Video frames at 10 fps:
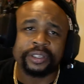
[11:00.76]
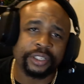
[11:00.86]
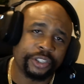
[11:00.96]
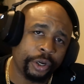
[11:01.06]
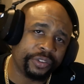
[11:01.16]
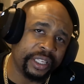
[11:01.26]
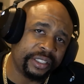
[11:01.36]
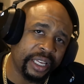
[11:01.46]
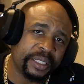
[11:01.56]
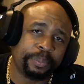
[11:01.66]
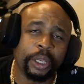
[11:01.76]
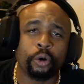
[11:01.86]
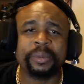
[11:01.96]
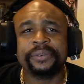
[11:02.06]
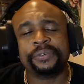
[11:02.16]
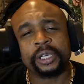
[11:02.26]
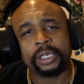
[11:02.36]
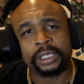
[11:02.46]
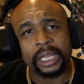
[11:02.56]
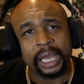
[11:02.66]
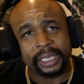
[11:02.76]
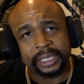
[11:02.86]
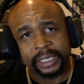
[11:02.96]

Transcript: wears a shirt that says "Blow me for good luck"